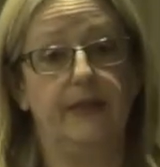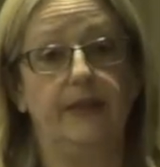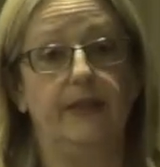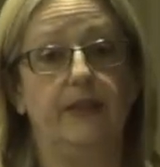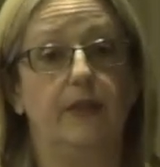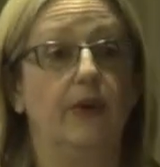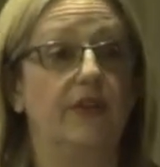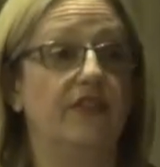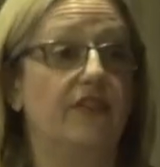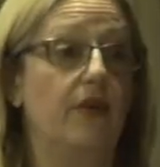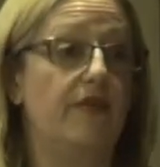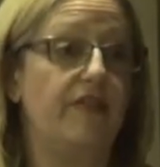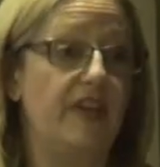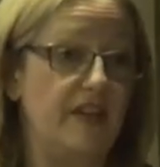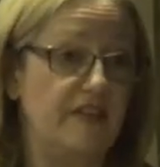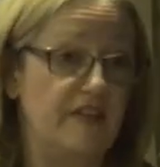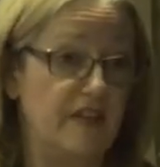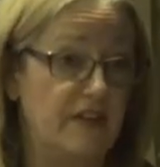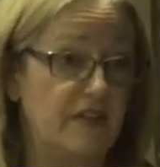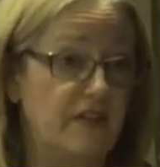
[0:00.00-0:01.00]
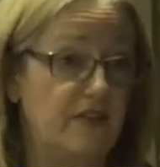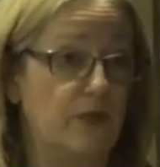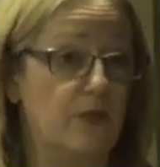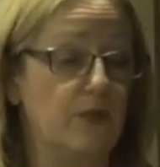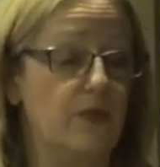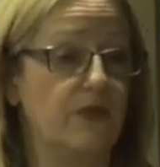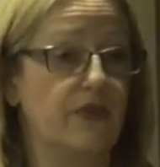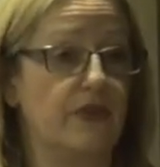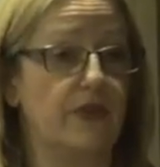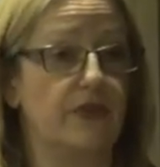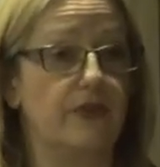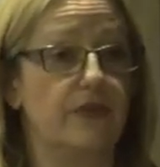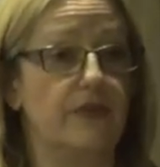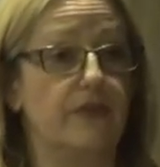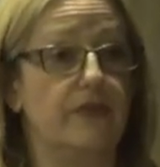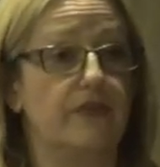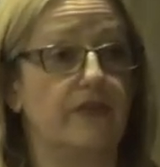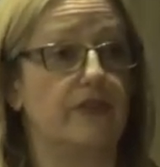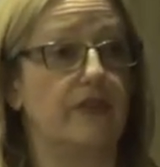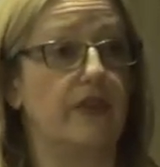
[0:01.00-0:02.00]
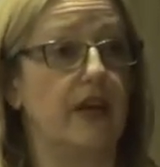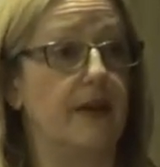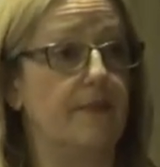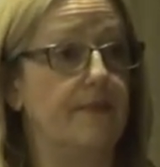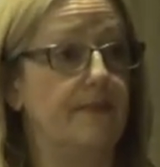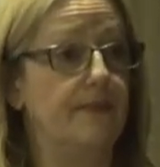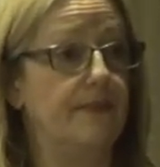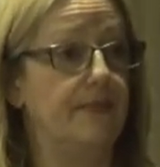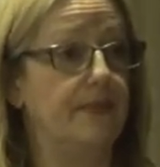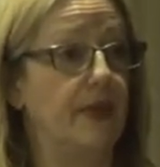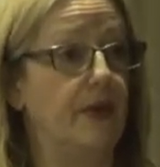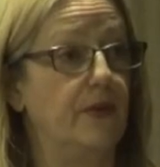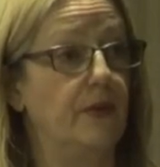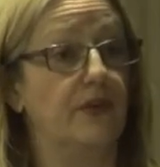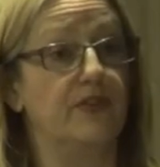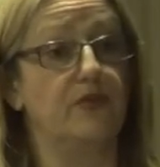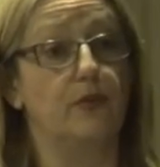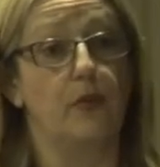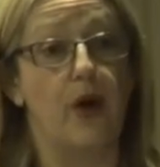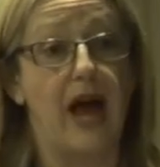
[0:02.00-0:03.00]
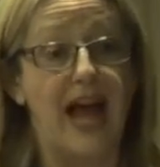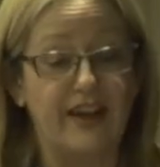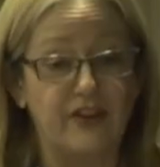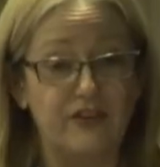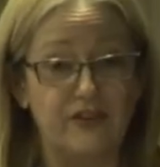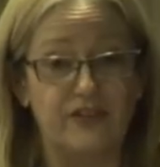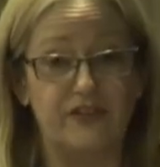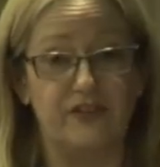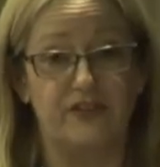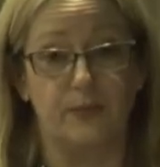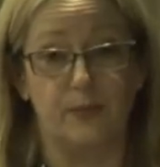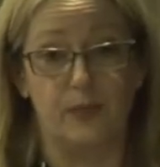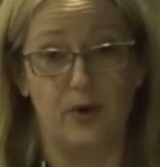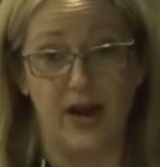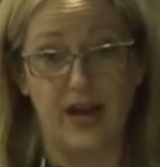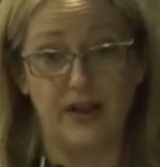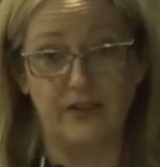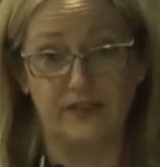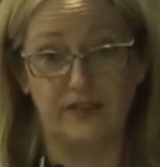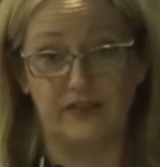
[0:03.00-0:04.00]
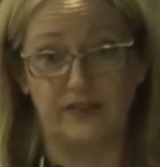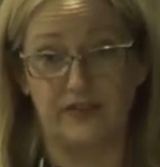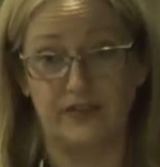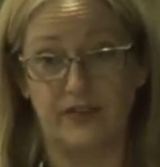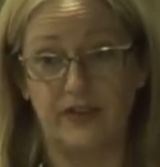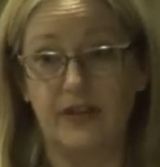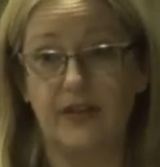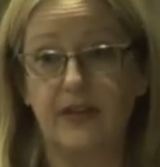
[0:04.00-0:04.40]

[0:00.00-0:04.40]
the ones who have eating disorders, the ones who are anxious or depressed.